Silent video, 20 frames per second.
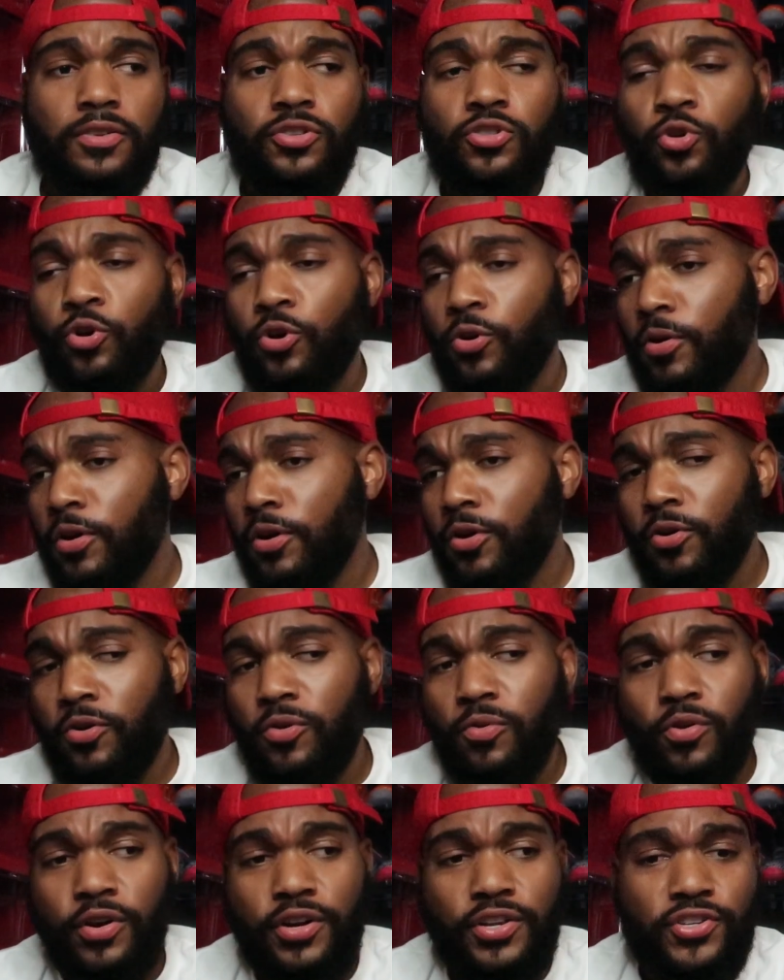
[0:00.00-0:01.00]
Toro
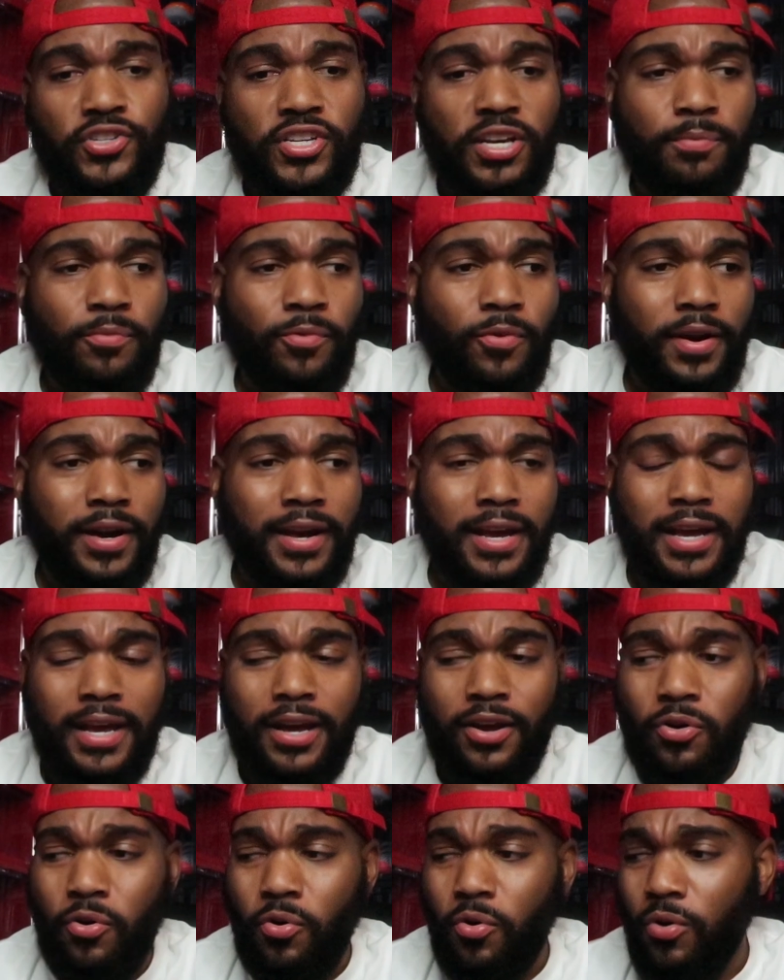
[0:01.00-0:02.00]
or Gym
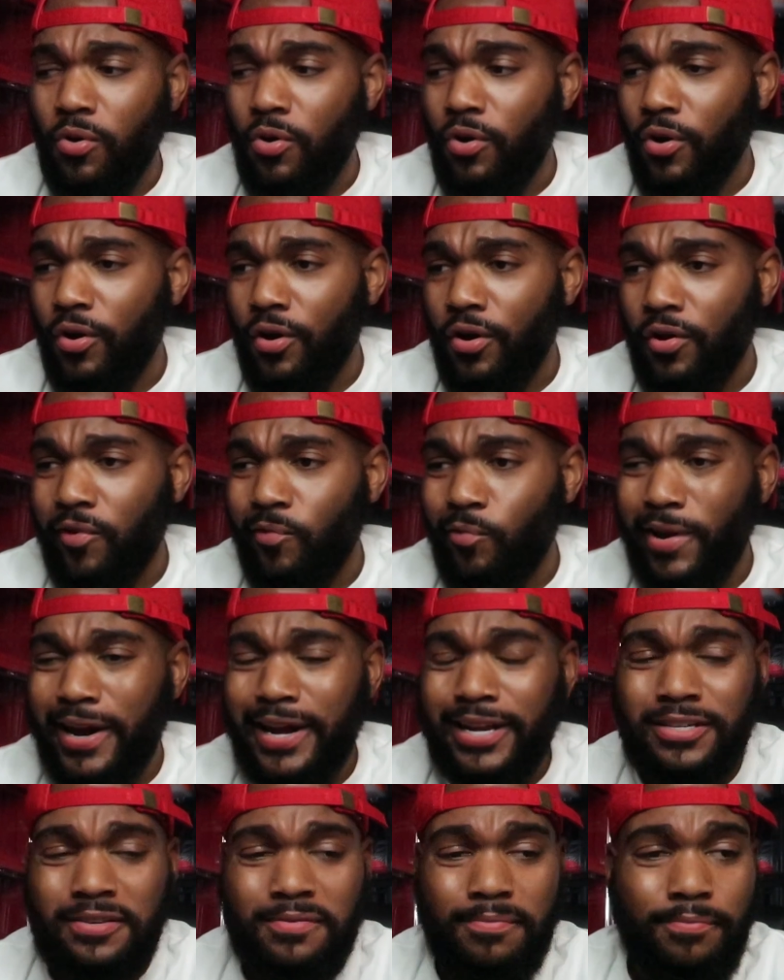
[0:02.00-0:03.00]
Red or
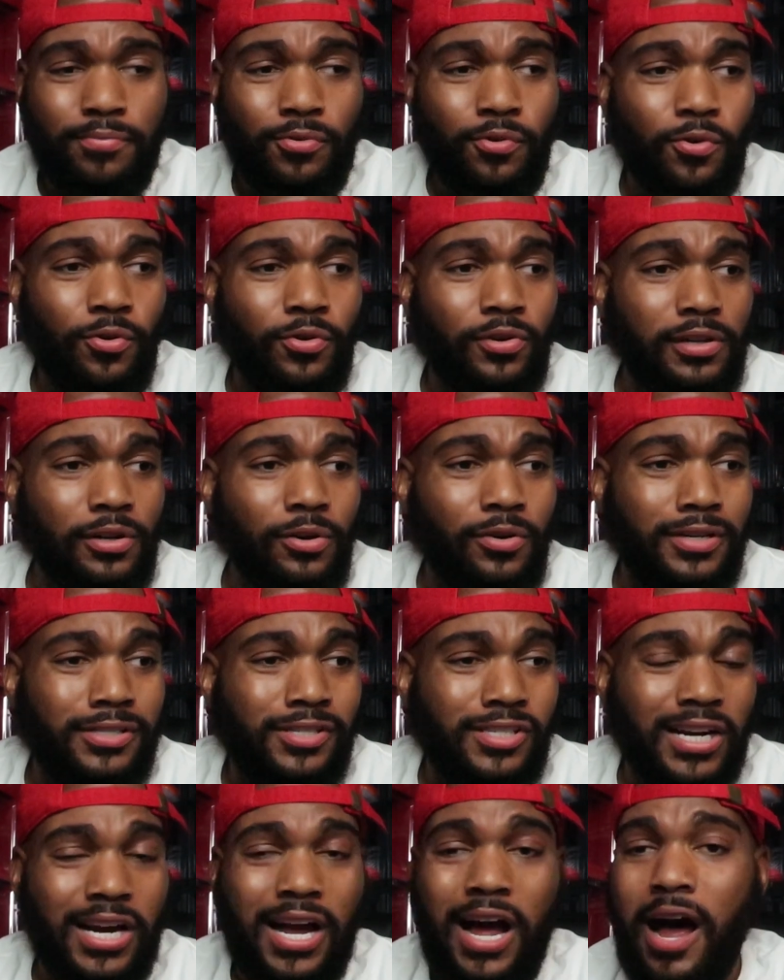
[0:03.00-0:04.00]
Raging Bull or
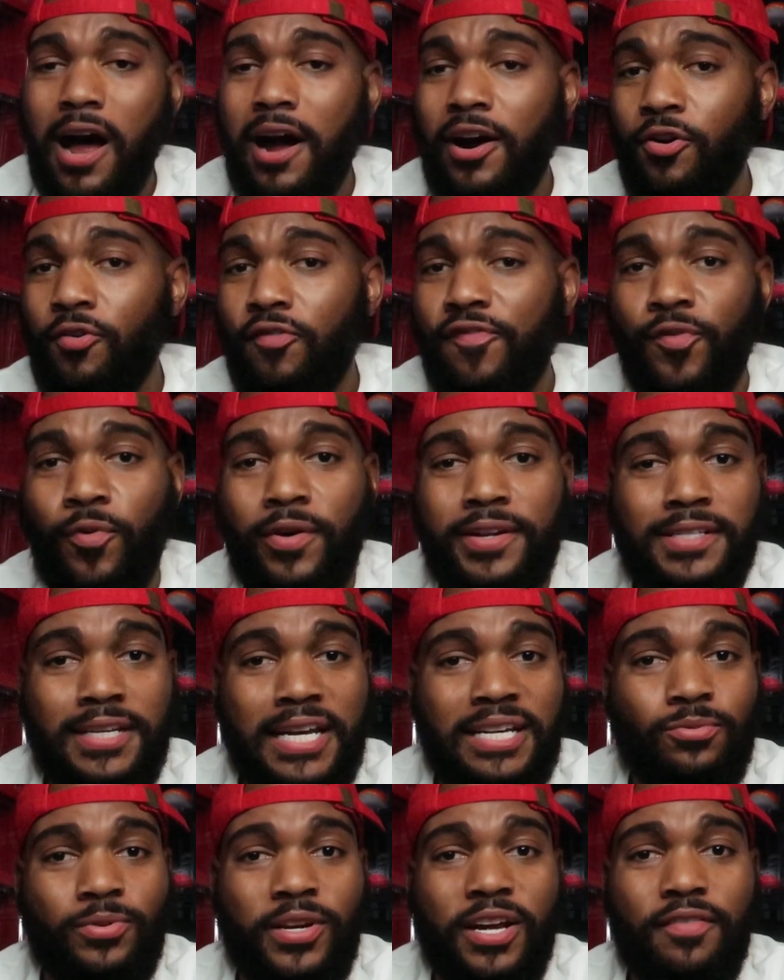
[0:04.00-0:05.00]
Chicago
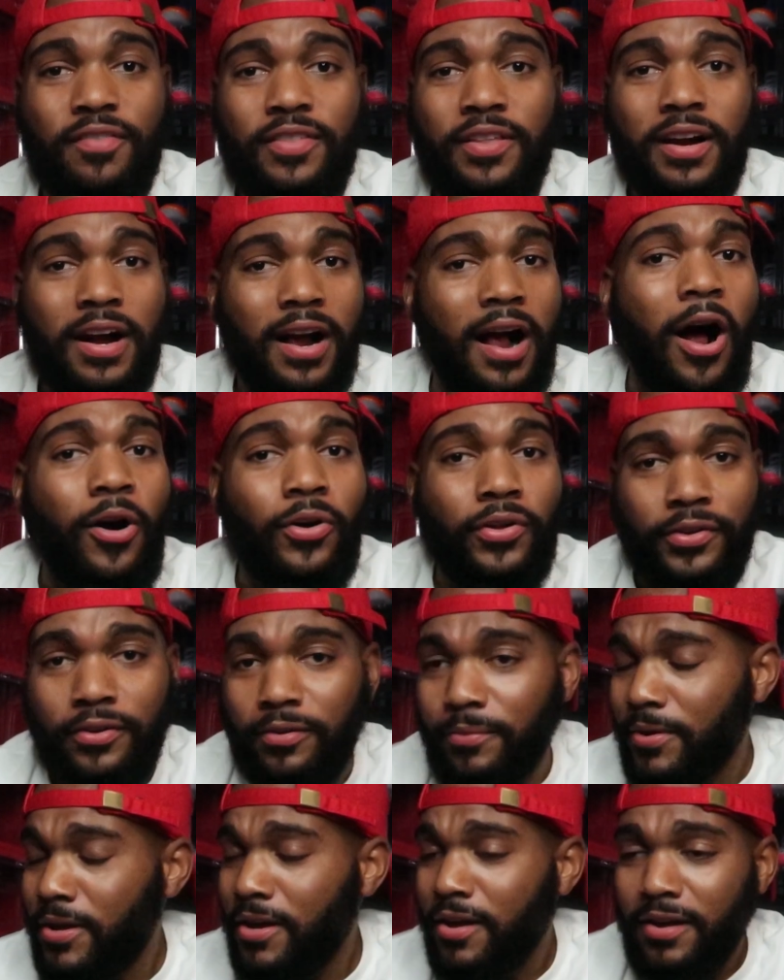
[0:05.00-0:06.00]
14s, whatever they're calling
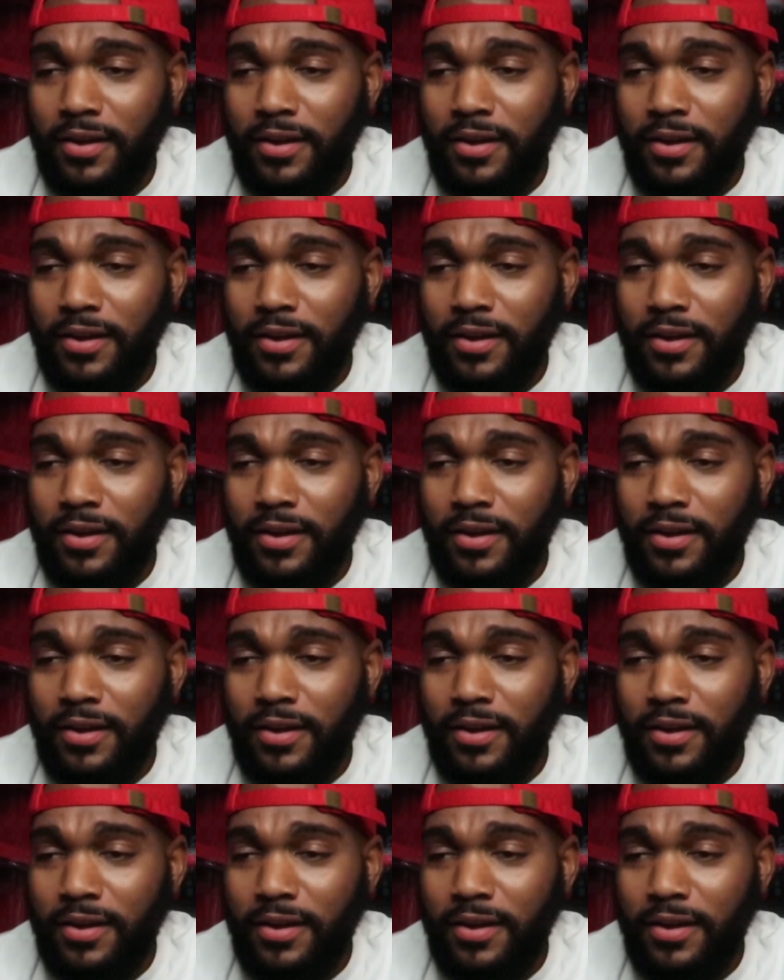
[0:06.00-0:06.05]
them.